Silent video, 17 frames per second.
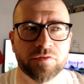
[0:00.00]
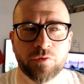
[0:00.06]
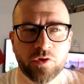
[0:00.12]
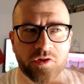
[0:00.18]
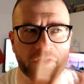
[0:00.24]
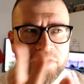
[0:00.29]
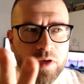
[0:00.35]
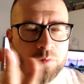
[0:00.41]

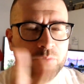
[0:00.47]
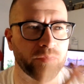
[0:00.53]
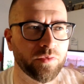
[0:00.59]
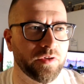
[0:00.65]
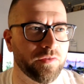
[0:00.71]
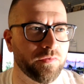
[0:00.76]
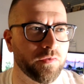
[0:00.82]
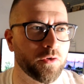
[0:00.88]
For
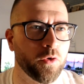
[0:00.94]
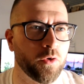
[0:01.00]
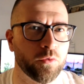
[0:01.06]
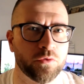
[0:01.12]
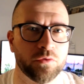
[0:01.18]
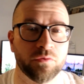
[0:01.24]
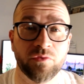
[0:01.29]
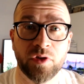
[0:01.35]
example, if you
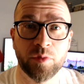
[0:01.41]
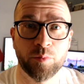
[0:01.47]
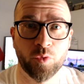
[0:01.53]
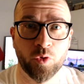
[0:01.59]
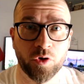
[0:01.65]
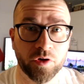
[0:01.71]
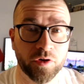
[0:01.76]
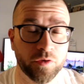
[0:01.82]
go to
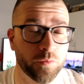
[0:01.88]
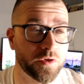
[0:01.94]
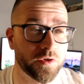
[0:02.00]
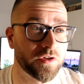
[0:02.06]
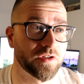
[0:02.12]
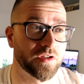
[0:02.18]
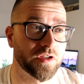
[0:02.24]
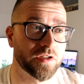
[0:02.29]
Vyborg,
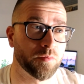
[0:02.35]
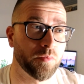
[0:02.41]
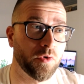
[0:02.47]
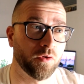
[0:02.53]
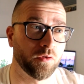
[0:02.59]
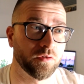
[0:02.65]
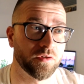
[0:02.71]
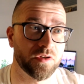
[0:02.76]
which is a
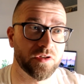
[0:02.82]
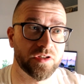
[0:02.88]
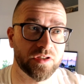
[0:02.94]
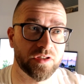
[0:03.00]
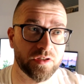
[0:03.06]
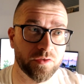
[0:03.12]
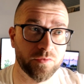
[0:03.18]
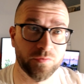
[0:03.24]

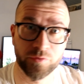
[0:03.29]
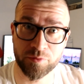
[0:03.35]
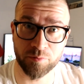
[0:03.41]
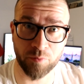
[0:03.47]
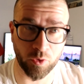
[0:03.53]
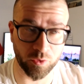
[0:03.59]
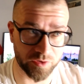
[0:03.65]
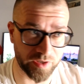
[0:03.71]

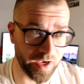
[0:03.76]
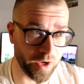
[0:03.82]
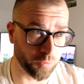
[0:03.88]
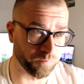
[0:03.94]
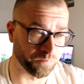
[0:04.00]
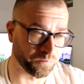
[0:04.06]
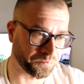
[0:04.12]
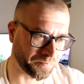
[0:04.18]
small
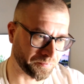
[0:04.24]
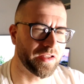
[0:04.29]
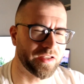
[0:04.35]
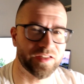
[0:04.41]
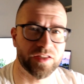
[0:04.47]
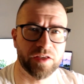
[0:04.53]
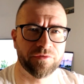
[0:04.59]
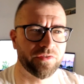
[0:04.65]
town,
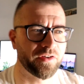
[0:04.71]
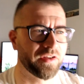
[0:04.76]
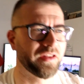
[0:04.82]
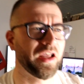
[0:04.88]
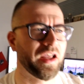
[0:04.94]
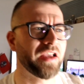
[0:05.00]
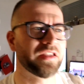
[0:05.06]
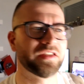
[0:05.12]
it's
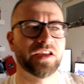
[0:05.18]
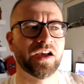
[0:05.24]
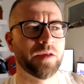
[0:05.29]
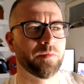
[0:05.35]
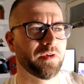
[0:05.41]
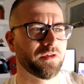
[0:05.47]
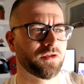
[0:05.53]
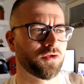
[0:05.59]
different
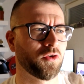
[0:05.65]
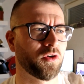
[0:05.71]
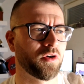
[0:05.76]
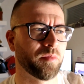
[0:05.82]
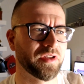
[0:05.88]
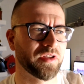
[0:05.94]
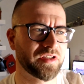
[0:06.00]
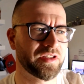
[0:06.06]
nighttime,
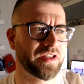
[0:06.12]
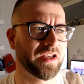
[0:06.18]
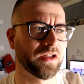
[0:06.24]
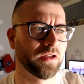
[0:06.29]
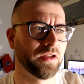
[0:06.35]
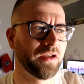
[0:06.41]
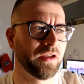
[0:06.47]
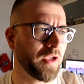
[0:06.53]
sure, but still.